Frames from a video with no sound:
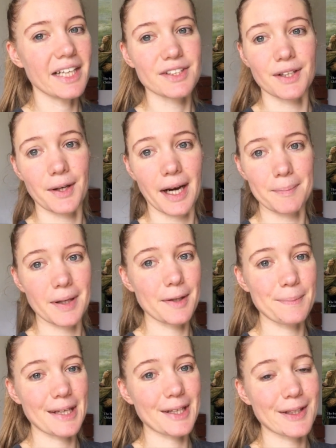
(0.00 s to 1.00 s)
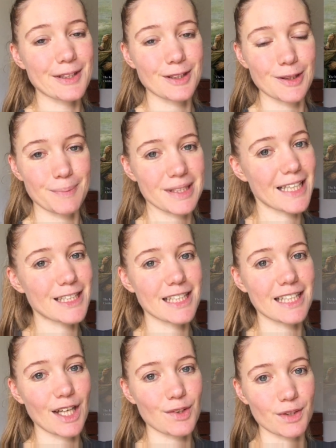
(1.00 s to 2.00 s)
So I'm hoping to potentially
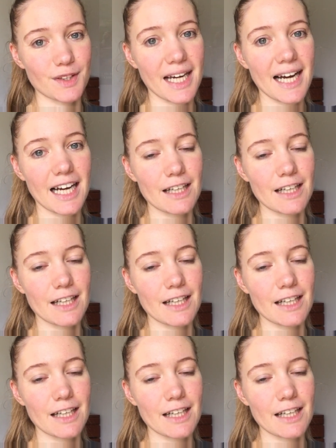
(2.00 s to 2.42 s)
get through that.